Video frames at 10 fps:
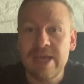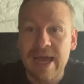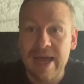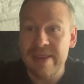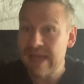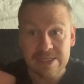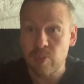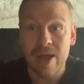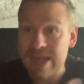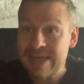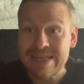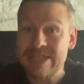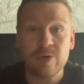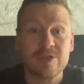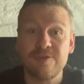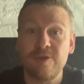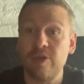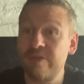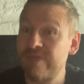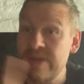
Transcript: And that's why Aikido is full of